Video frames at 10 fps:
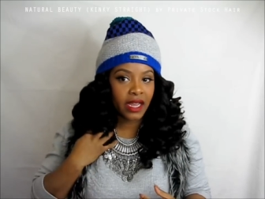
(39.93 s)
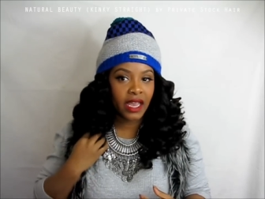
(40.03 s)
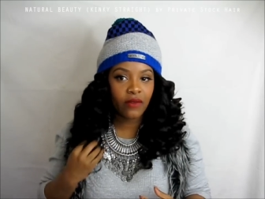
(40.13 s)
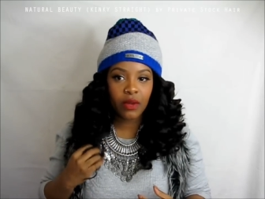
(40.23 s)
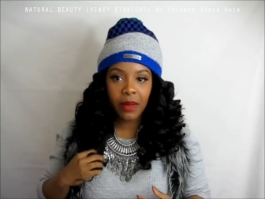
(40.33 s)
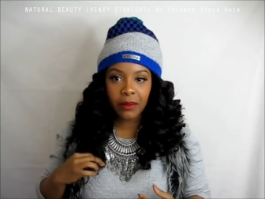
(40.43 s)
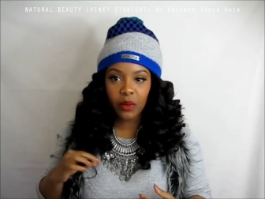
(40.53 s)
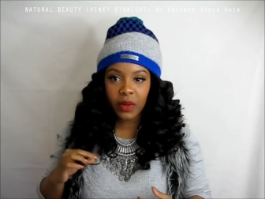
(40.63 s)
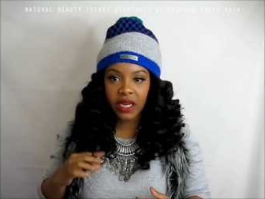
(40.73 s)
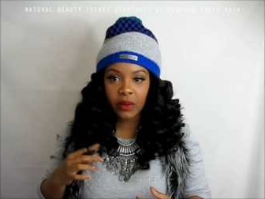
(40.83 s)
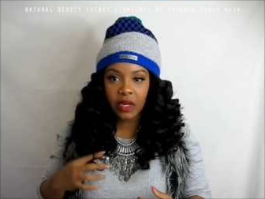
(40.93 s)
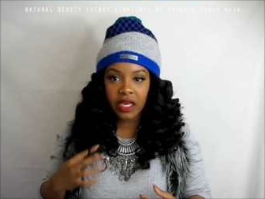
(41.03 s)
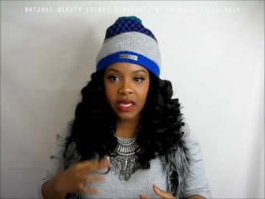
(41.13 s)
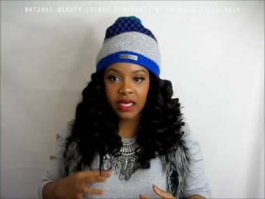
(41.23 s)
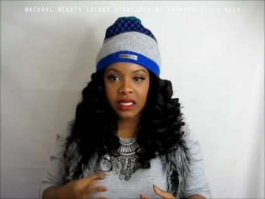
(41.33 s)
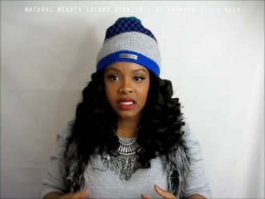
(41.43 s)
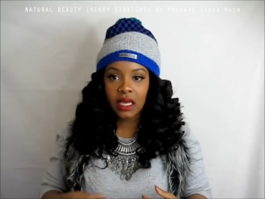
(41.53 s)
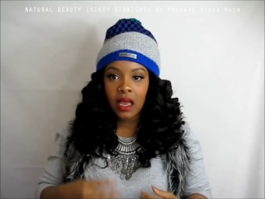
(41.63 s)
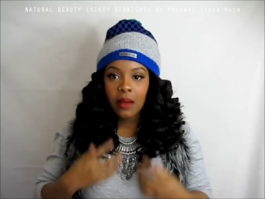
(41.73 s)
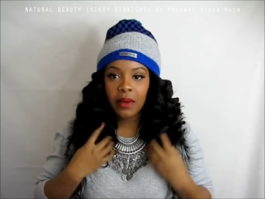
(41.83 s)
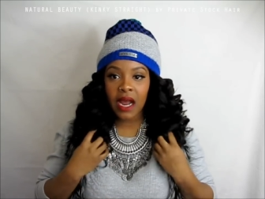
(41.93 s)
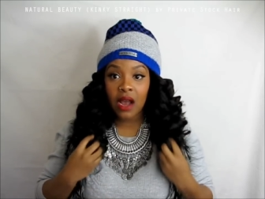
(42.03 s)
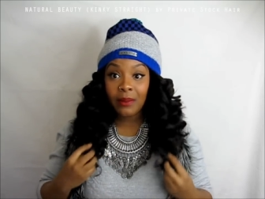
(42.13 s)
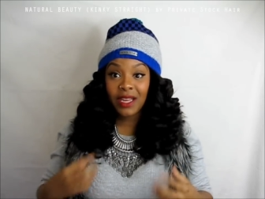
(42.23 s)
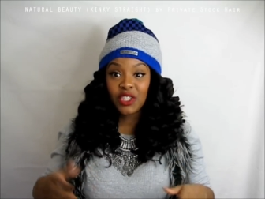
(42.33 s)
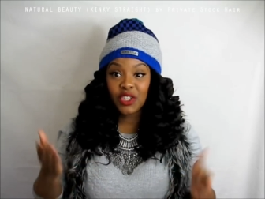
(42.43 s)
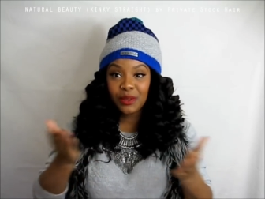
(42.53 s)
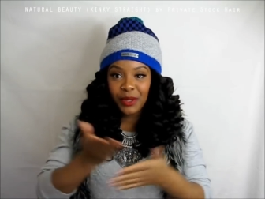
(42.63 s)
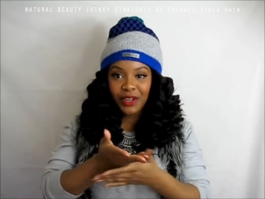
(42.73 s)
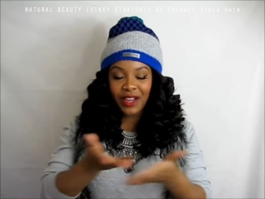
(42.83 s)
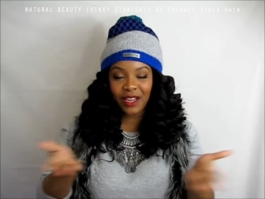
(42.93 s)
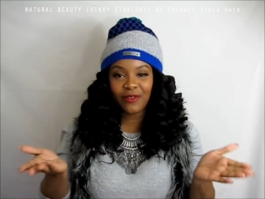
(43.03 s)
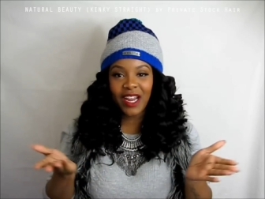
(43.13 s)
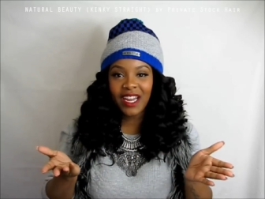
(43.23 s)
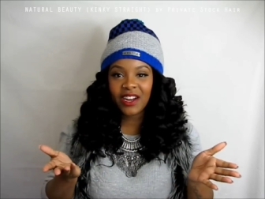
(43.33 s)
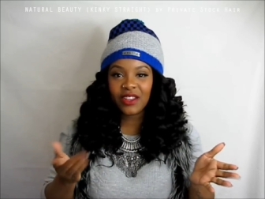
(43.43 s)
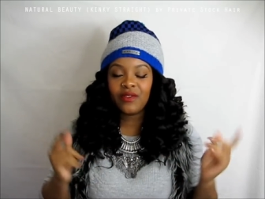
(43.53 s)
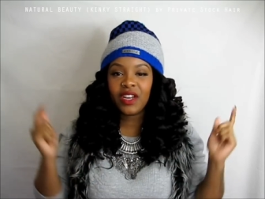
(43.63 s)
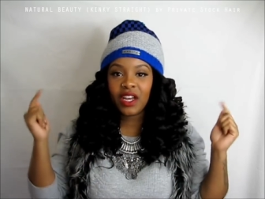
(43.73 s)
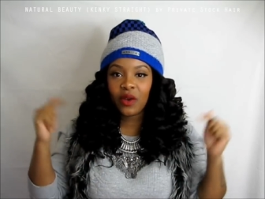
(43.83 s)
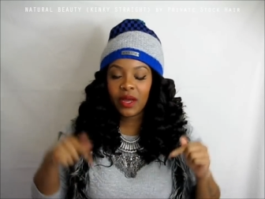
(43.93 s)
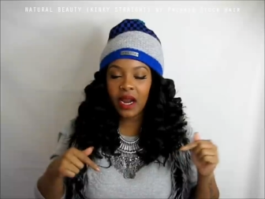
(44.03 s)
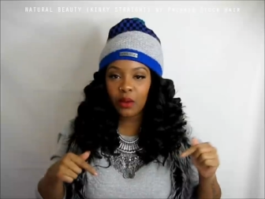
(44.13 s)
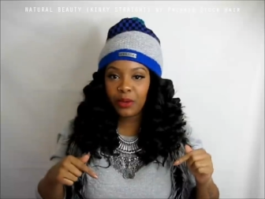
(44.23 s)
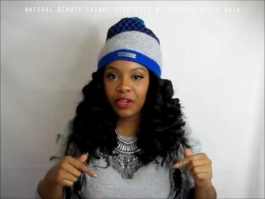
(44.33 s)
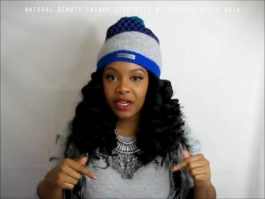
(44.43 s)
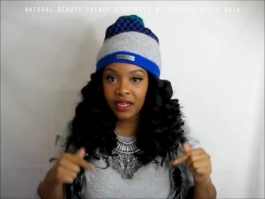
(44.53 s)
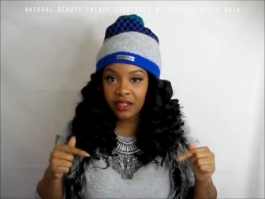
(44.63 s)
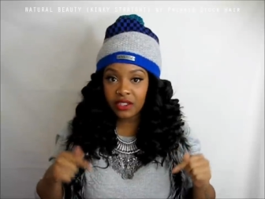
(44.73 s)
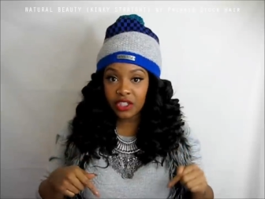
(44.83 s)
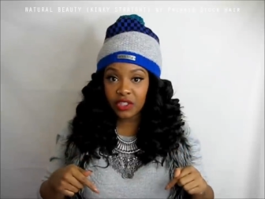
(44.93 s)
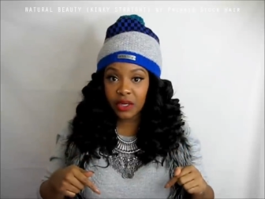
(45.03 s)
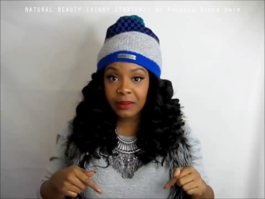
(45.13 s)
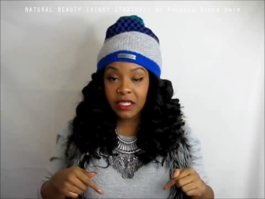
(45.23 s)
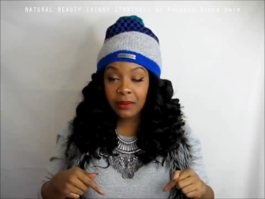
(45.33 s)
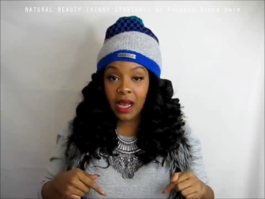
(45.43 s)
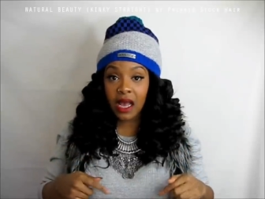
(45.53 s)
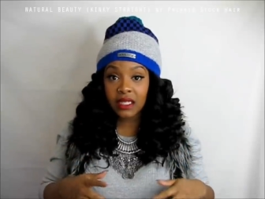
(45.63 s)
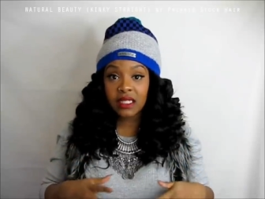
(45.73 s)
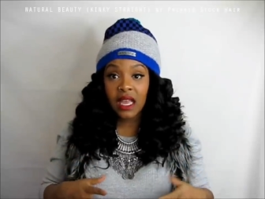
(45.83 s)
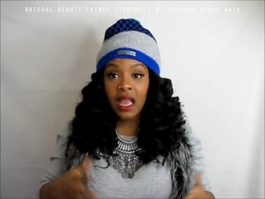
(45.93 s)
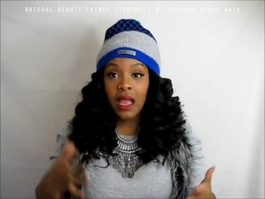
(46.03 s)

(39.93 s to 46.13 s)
I can't remember what it is, but I'll make sure to put it like right here in the video and I'll put it in the description box.